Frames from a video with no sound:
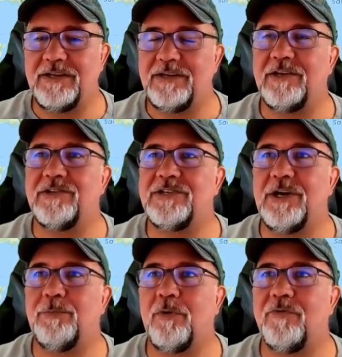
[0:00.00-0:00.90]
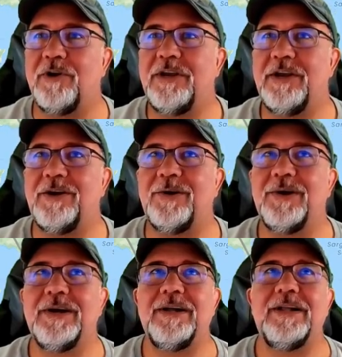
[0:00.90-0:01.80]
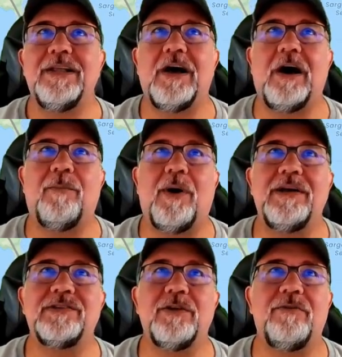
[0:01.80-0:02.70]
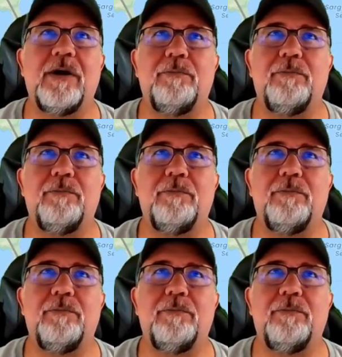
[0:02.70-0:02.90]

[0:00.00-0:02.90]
You can see up over here, Iceland there,